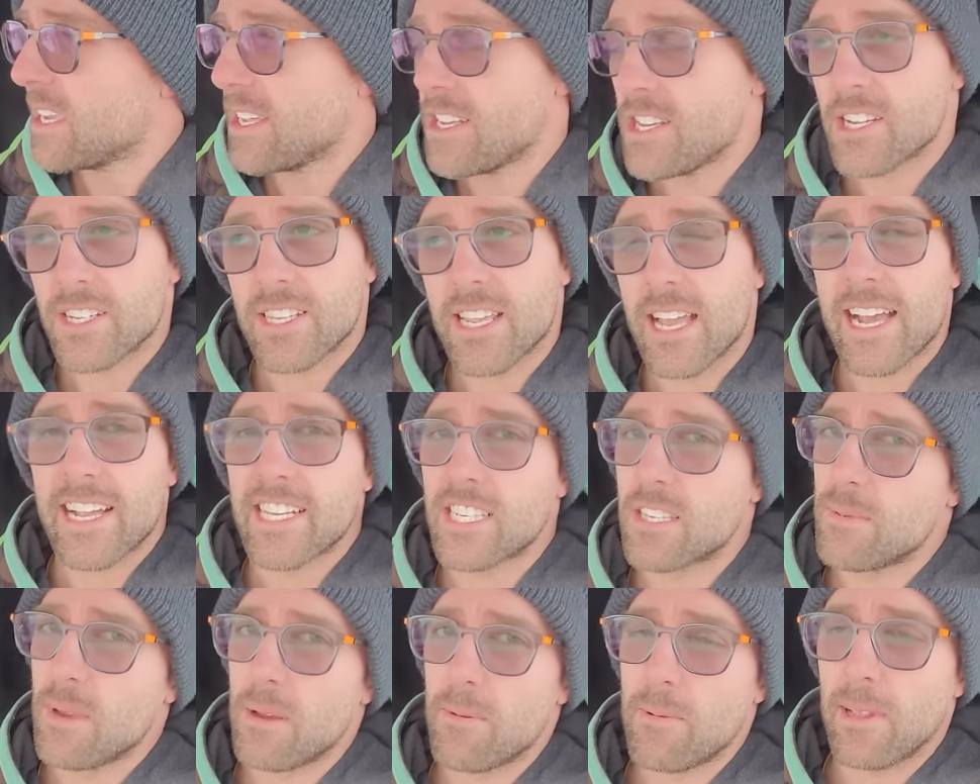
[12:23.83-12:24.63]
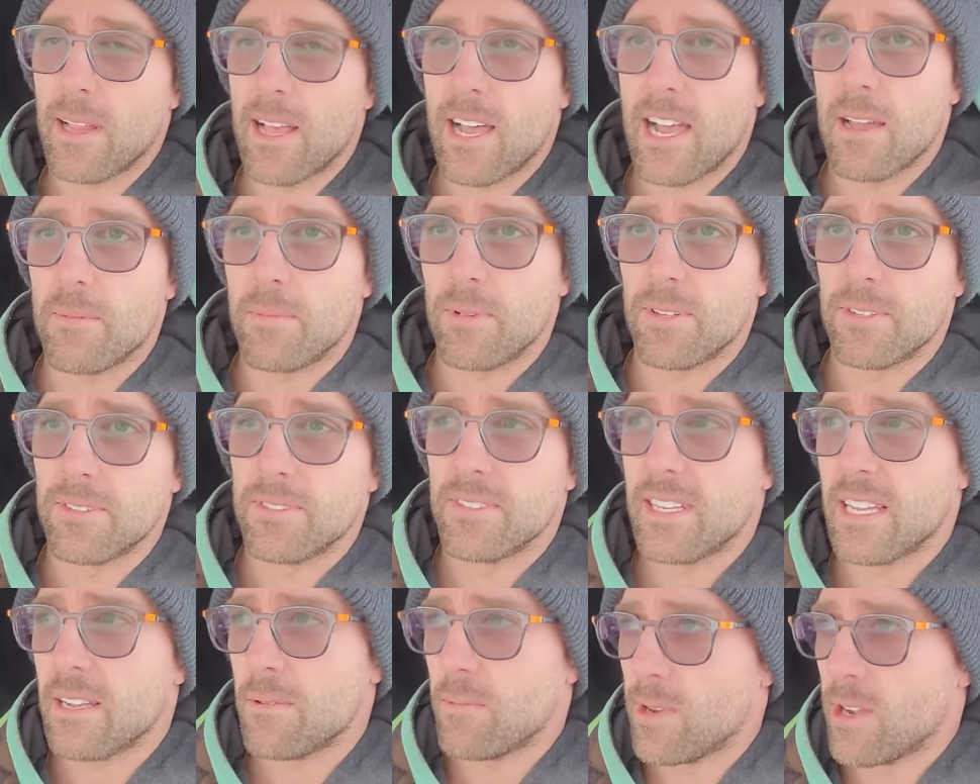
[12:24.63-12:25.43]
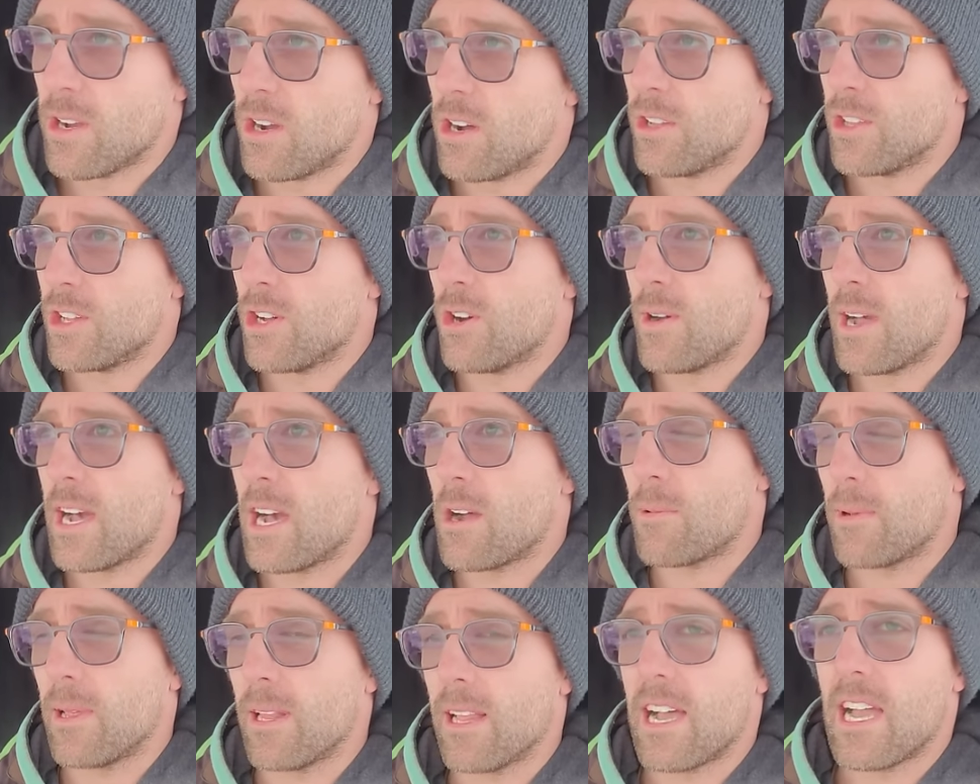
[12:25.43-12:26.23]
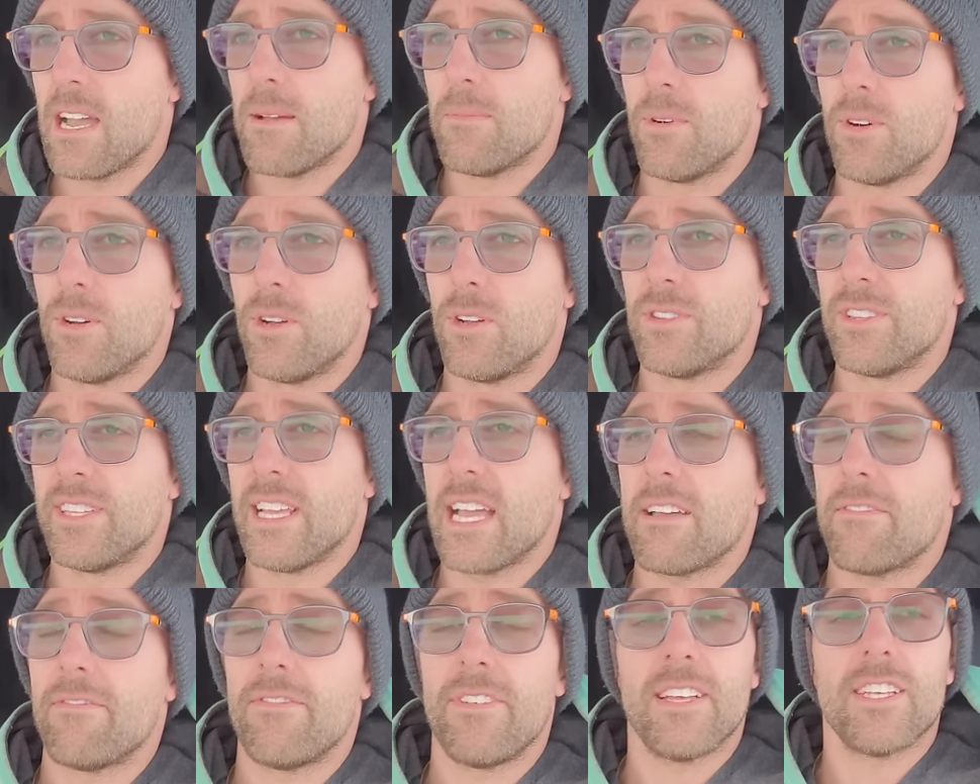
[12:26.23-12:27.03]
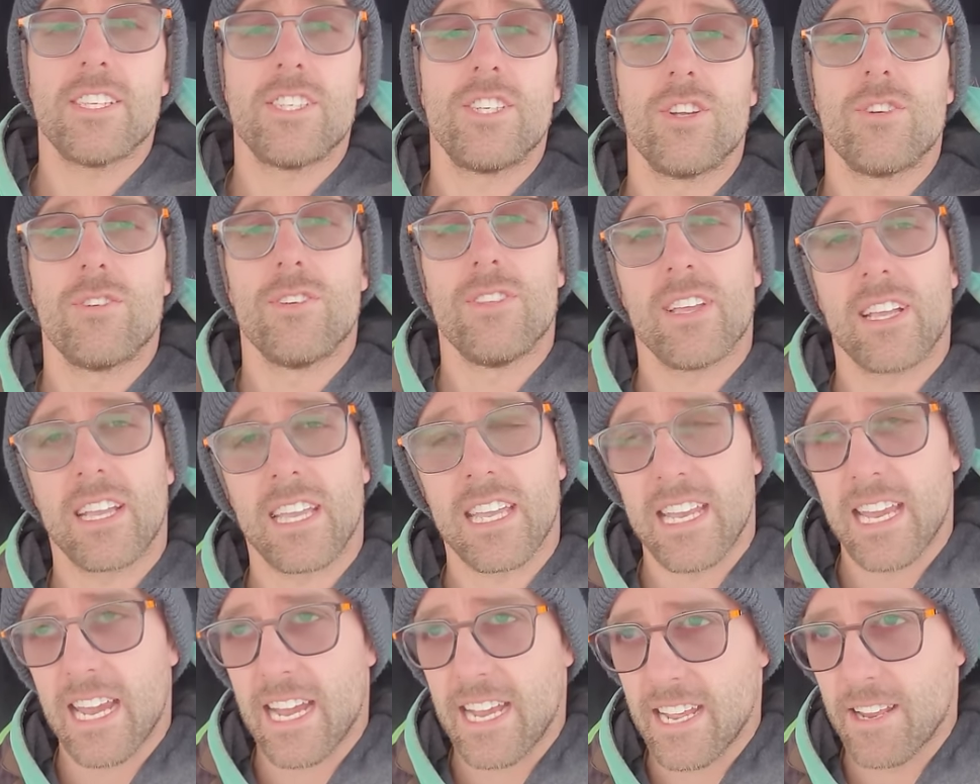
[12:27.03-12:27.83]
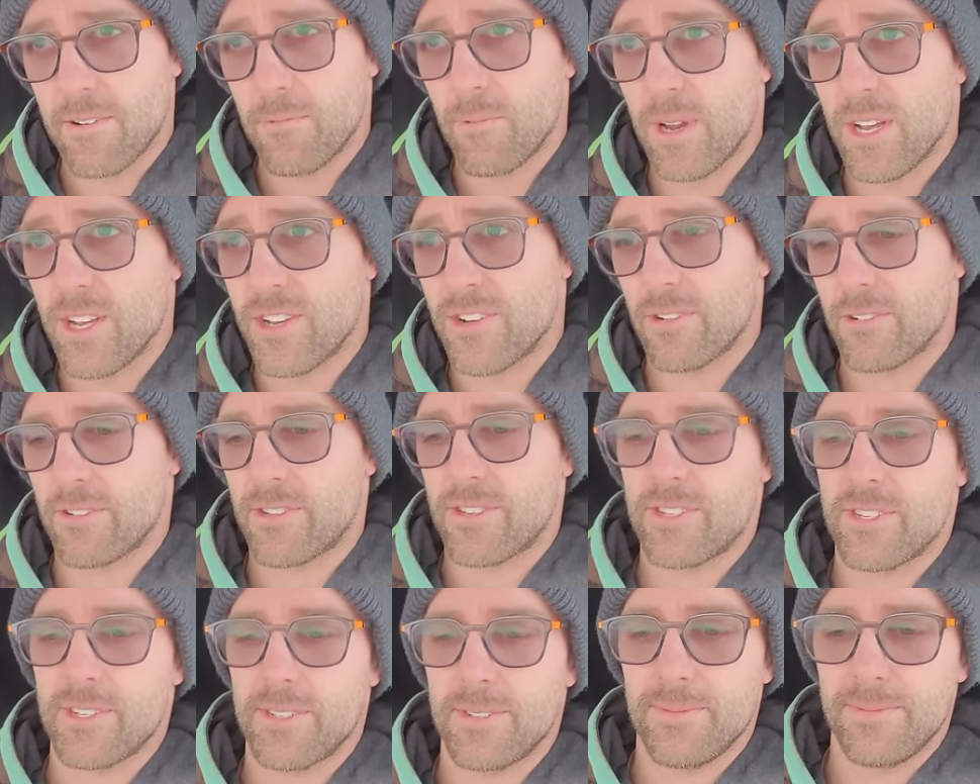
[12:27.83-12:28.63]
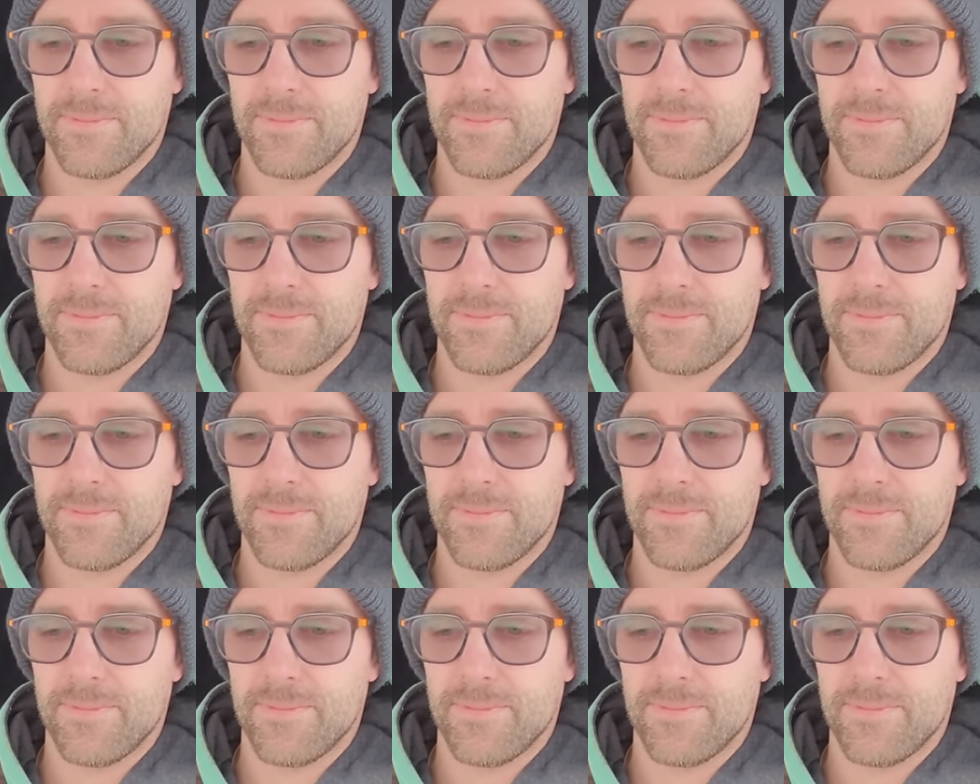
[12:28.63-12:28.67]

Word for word: just has to be reliable. And we all know how reliable DEF is during the Canadian winters.